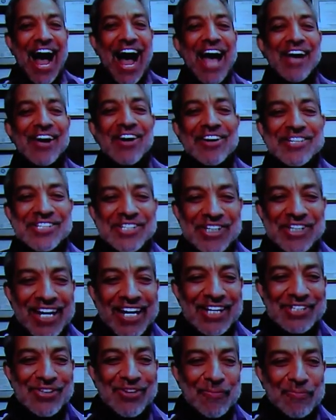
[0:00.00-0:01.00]
I got
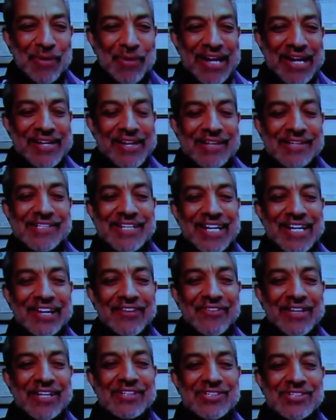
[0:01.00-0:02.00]
jealous of Brenda's
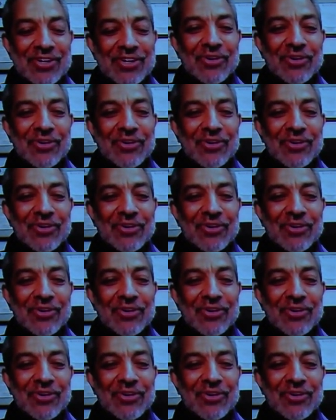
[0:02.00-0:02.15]
degree,